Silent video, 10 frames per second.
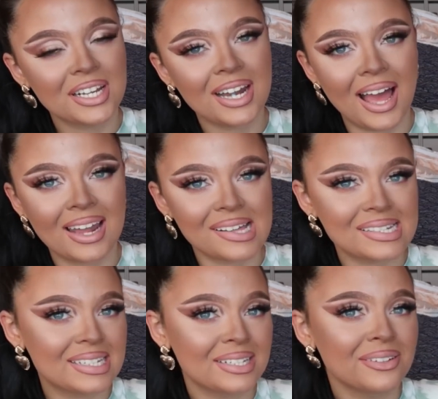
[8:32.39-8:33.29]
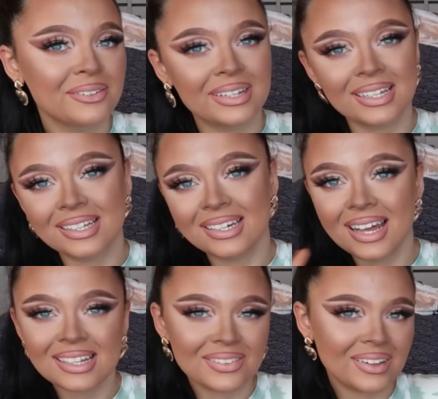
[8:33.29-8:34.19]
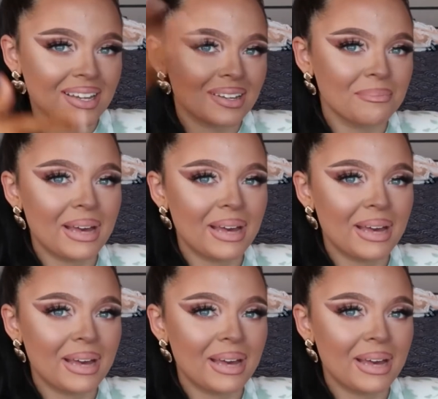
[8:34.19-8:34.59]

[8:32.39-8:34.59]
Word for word: and I'll see you in the next one.